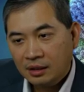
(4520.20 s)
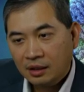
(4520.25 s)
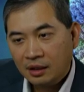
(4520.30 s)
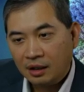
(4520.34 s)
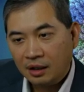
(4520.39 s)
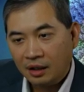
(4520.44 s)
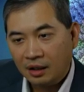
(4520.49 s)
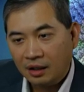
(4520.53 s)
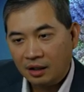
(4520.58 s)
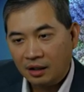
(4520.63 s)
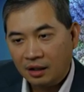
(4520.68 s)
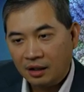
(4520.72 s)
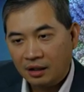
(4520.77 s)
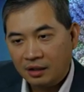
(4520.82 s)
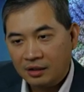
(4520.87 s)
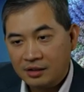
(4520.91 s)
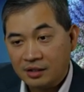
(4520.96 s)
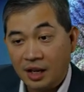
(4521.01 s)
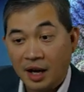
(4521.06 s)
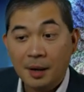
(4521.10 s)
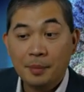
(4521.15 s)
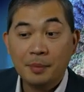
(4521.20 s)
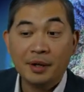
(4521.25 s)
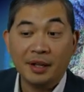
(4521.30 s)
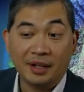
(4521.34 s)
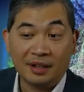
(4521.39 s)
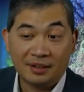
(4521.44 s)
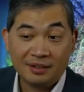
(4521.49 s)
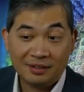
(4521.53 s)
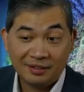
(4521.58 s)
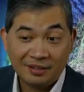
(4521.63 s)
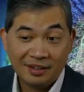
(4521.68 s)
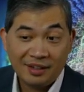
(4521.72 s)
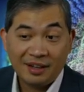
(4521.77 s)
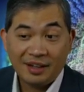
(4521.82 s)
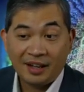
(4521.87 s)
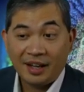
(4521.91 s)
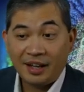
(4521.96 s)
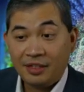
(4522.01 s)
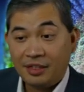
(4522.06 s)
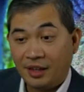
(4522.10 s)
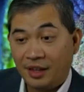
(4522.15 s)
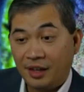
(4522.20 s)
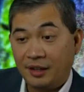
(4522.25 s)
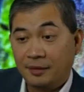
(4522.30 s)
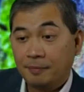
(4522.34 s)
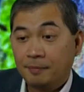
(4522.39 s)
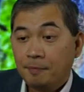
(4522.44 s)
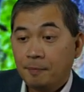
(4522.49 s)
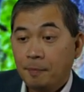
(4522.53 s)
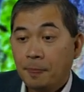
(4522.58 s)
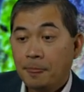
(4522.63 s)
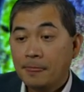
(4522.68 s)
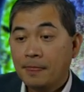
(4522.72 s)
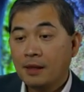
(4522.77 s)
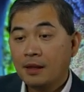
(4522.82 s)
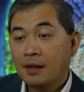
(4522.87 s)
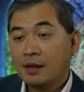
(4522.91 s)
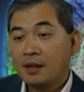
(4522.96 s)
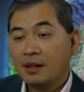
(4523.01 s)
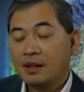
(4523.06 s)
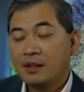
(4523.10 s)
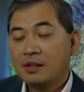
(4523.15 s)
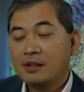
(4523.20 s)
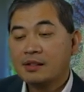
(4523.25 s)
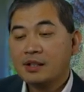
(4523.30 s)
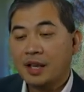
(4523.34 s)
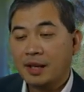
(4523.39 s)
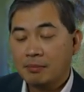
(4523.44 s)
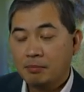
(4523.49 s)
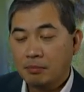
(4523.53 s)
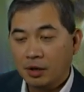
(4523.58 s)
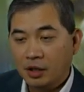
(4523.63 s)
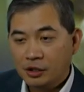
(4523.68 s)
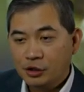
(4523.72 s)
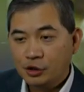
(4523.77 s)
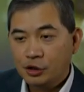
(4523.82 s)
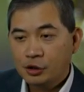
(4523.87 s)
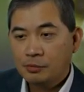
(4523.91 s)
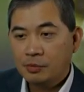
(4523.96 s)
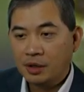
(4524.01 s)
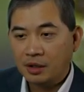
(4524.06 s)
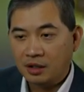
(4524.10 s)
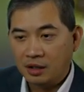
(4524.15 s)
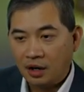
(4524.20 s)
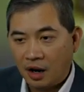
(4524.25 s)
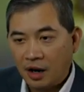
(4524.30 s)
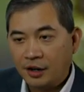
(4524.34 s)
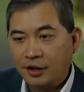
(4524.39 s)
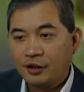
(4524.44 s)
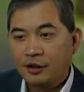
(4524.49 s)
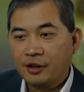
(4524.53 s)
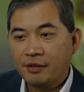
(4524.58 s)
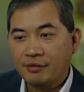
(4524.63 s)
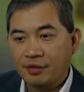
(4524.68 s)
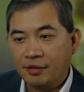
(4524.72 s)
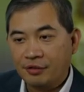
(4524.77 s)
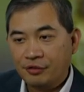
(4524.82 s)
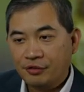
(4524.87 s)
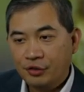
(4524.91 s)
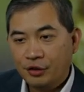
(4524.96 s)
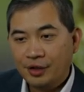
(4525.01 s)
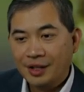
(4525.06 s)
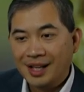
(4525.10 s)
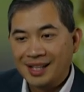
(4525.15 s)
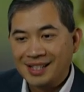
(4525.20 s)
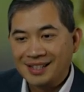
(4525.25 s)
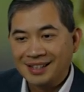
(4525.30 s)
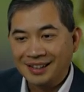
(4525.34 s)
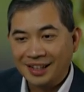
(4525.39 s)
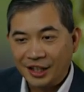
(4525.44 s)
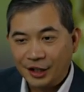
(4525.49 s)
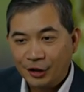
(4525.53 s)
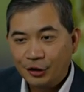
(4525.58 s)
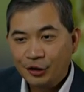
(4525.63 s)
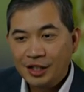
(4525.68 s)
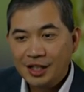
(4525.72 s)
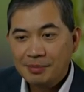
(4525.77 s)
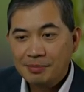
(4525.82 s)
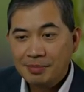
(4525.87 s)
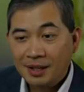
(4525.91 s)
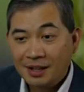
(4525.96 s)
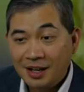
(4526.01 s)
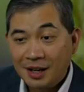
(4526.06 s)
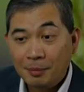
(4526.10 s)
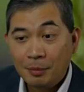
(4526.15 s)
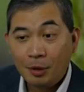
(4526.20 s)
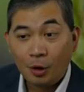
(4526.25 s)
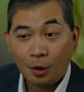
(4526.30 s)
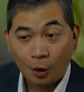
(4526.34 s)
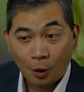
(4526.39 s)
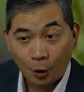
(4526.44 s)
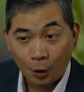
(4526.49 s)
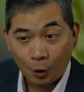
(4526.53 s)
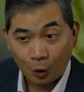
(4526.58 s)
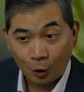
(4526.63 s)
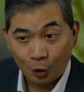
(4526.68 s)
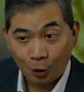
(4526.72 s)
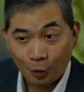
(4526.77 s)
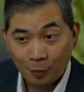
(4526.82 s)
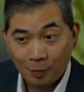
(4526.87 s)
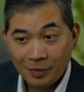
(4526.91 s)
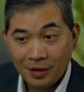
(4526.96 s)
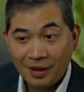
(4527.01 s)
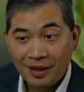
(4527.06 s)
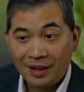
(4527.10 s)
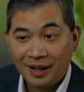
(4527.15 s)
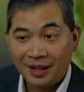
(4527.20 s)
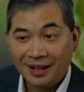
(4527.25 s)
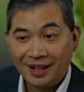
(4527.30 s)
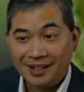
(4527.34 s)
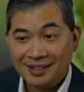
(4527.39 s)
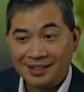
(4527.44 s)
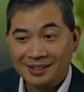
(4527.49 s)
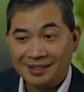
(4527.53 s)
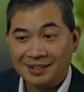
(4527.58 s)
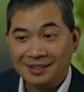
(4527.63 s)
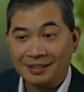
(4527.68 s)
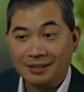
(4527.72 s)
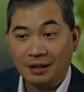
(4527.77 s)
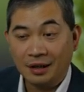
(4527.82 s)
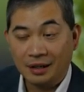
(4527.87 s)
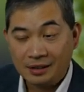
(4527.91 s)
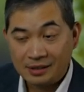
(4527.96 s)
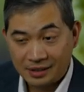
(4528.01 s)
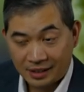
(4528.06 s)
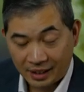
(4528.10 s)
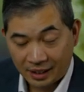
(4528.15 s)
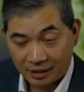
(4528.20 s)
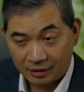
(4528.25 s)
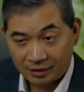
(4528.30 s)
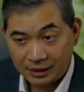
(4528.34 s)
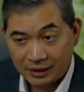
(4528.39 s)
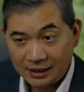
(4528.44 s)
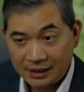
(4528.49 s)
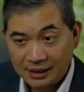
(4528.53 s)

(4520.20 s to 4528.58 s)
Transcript: Uh, Dominic, hey Than, is a mushroom a goner if the foot has literally become a hole and has its guts out?